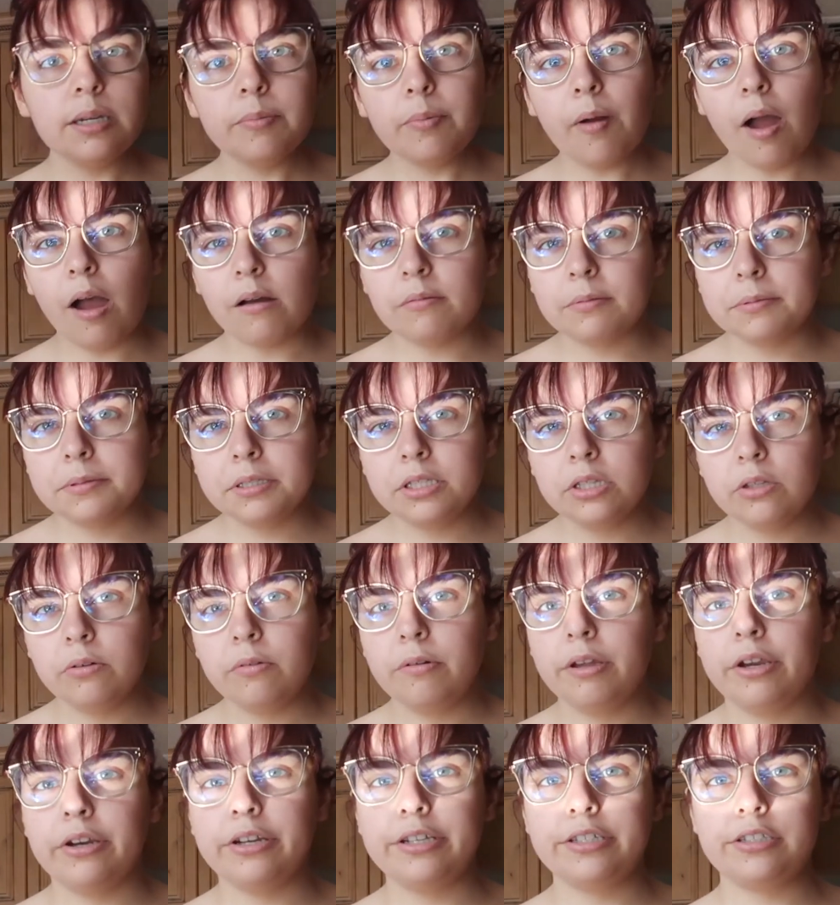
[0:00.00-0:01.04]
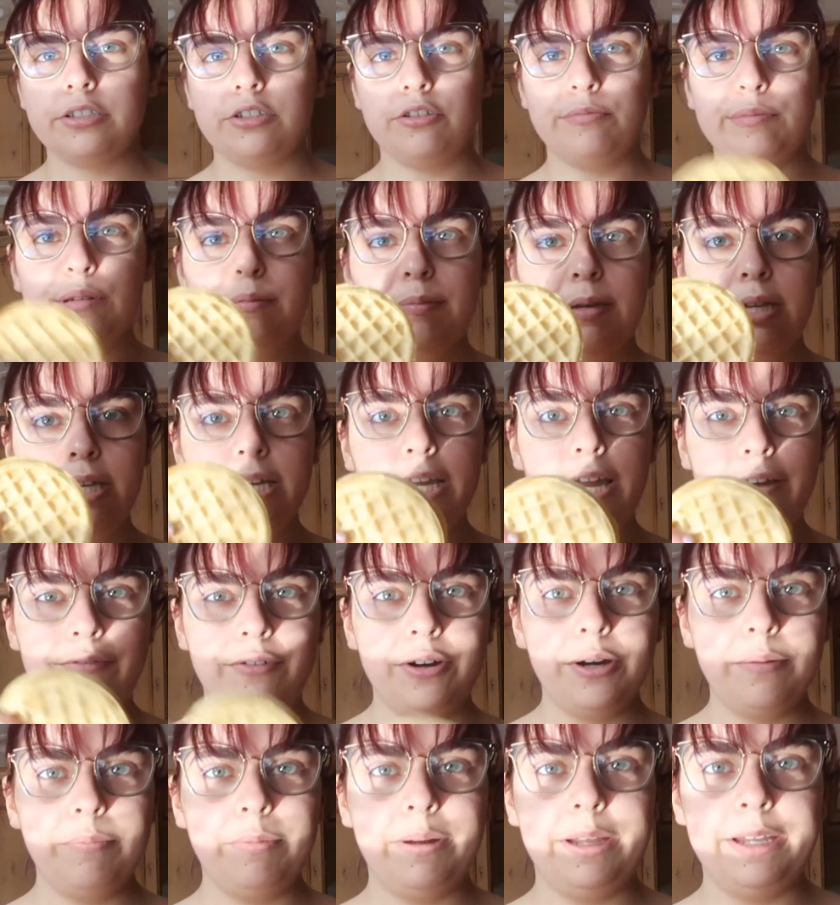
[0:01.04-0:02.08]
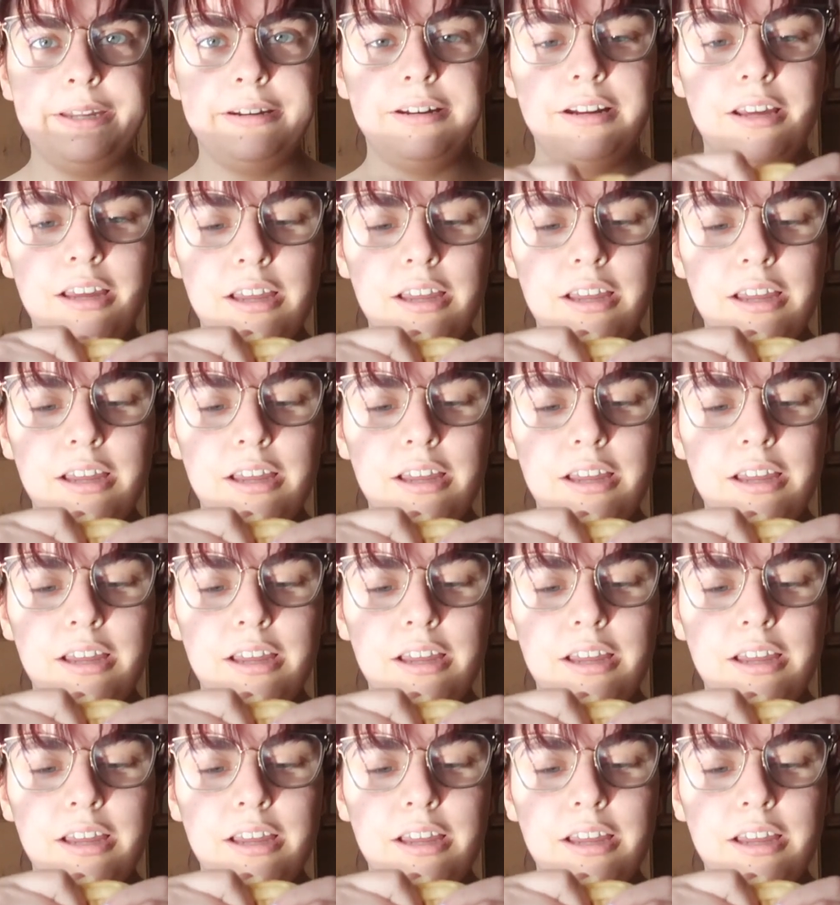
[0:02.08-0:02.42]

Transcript: probably the weirdest human being ever, but